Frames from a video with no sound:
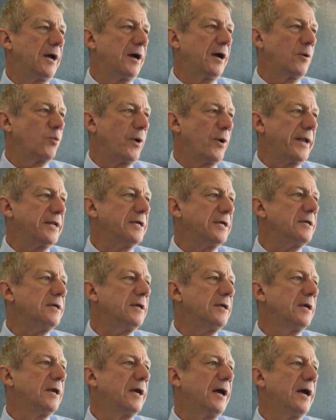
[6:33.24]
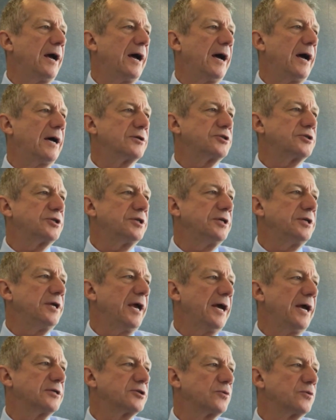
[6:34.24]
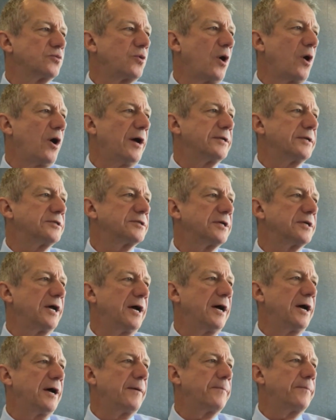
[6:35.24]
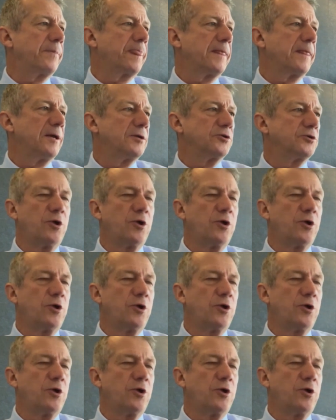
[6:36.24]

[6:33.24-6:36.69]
wedding. Uh, she has a right um,